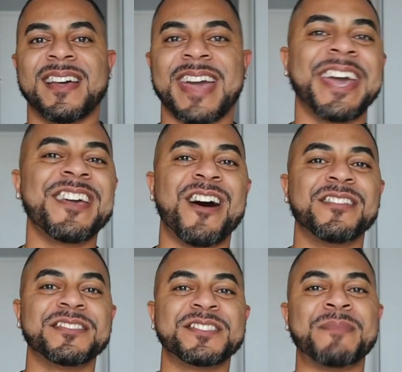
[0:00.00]
Hey
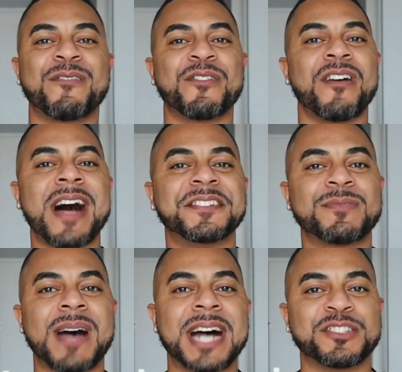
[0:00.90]
y'all, this is my Real
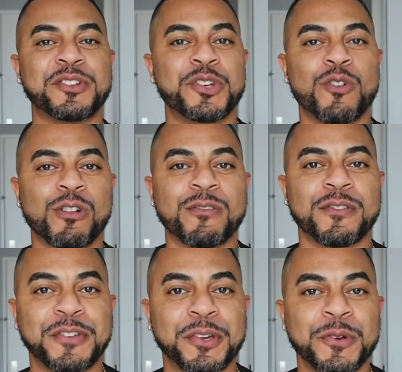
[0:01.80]
Housewives of New York
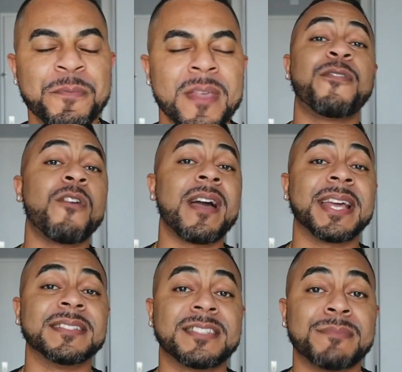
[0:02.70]
review. Before I
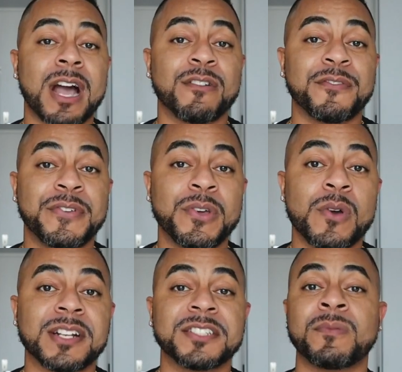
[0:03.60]
get into my
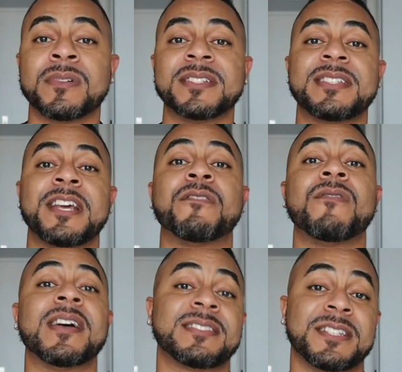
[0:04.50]
review, I just want to say a
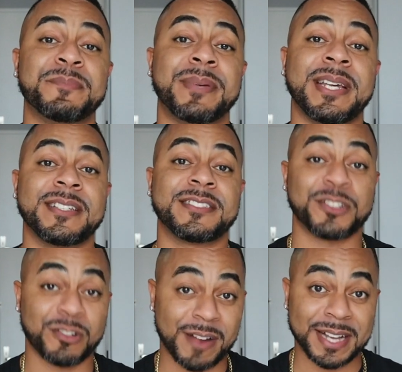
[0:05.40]
rest in peace
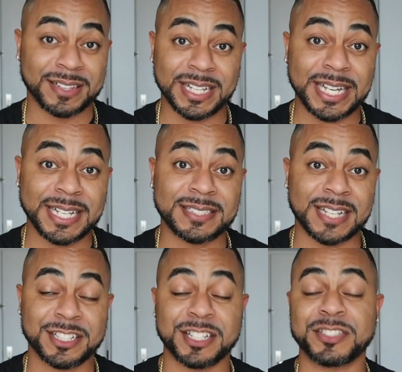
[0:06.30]
to Greg
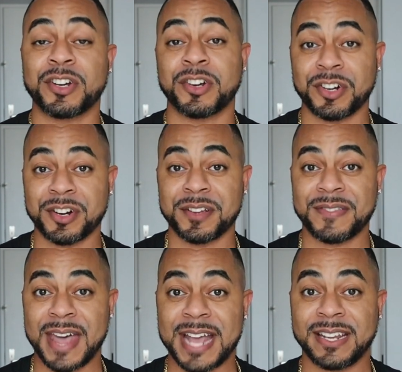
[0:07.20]
Leaks. I just
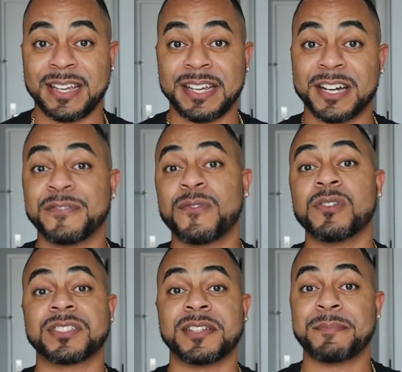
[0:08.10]
heard that he
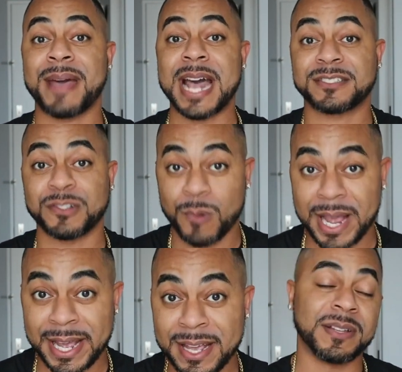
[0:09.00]
unfortunately passed
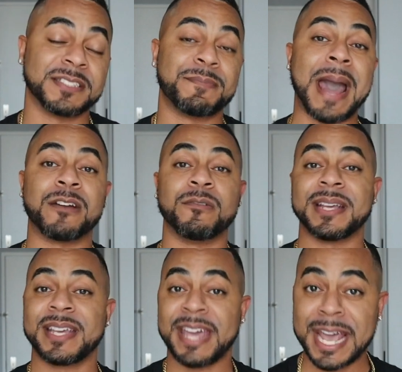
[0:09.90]
away with his battle
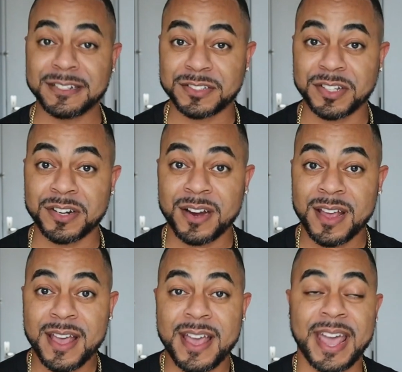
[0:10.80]
with cancer.
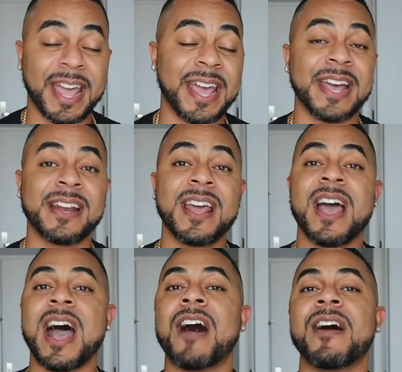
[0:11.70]
And
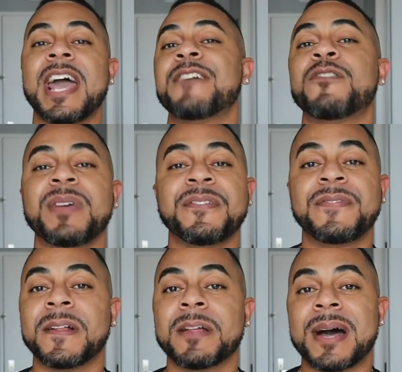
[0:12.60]
however we
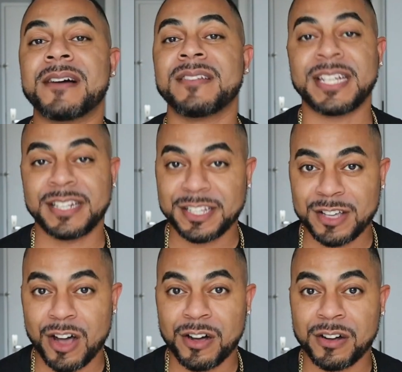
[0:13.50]
feel about
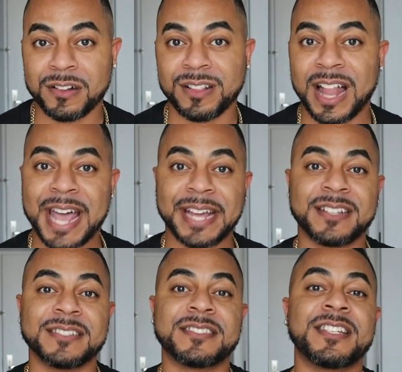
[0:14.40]
Nene, y'all,
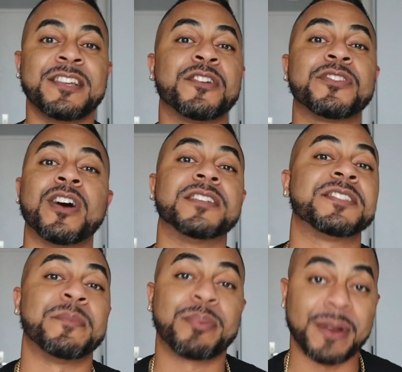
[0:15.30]
send your
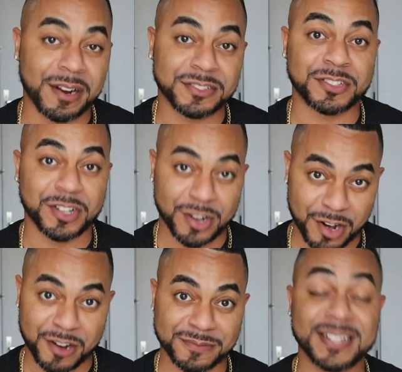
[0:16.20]
thoughts and prayers to
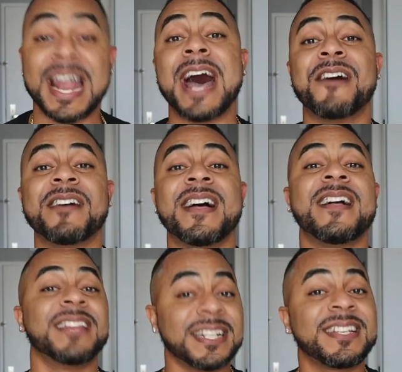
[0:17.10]
her. Now,
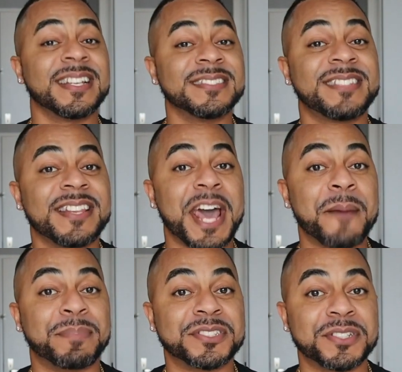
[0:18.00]
let's get into the
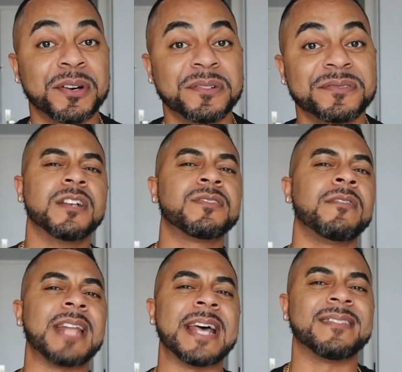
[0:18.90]
episode.
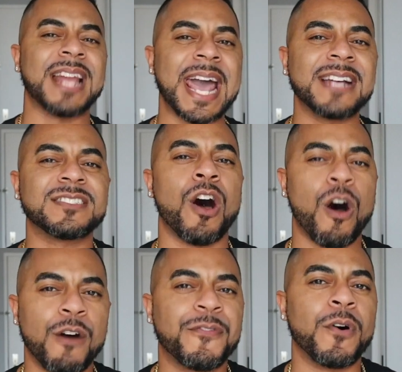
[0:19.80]
So in that last
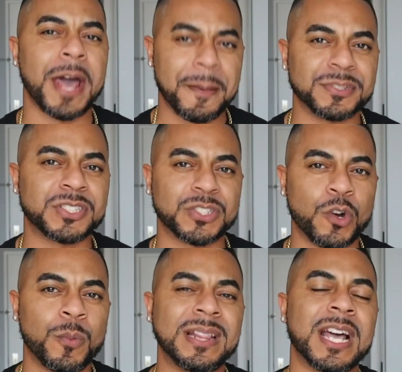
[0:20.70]
awful
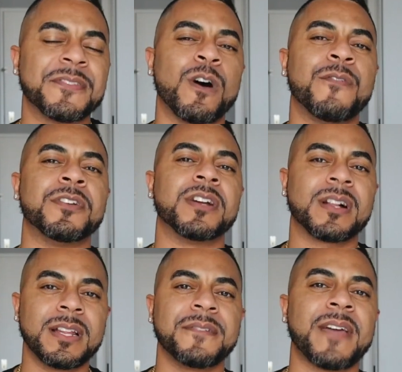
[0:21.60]
episode, we left off on a
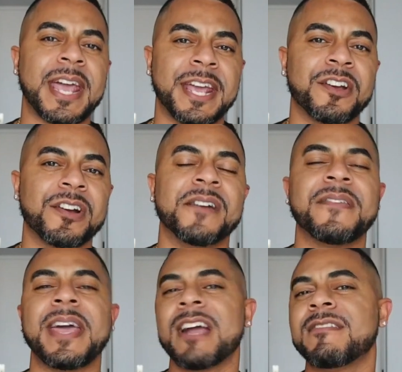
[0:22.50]
cliffhanger
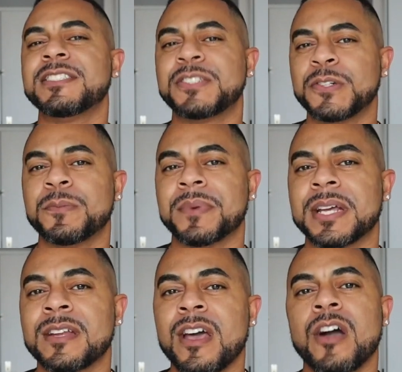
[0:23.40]
of Harry
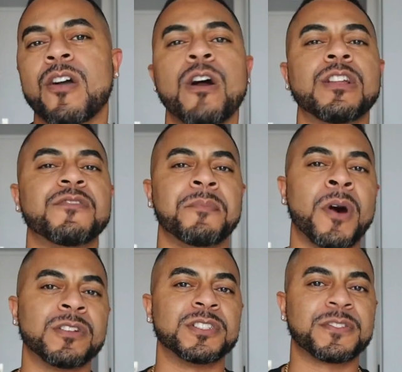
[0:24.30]
Dubin calling
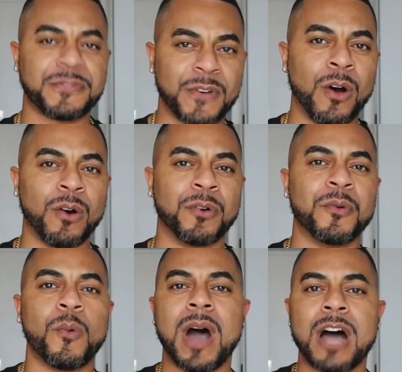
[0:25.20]
Ramona's
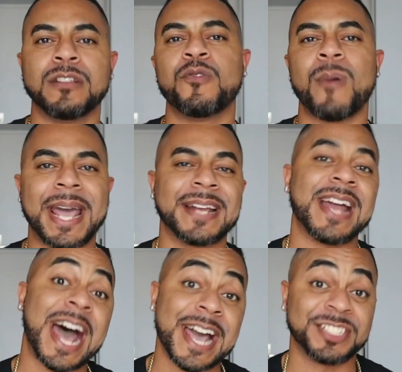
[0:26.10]
phone while Luanne
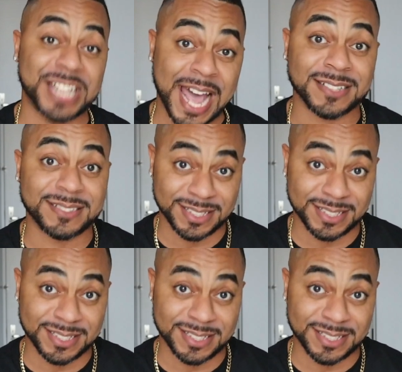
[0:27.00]
hijacked